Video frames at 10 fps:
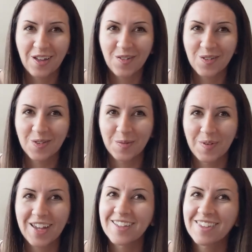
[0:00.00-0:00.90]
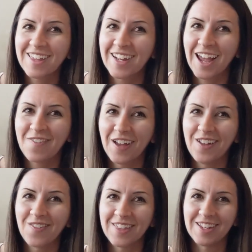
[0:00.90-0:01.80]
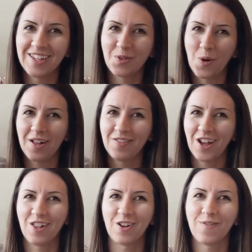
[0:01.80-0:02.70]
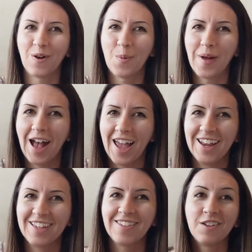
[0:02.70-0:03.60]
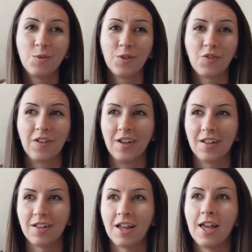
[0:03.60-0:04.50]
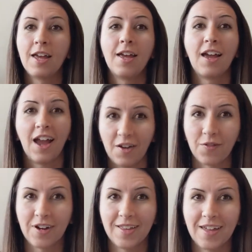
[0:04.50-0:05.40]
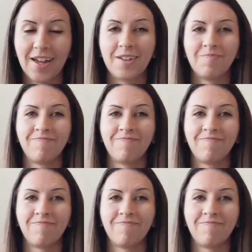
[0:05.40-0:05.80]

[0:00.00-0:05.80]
That was the biggest thing that I found with a $12 foam pad is you will feel everything.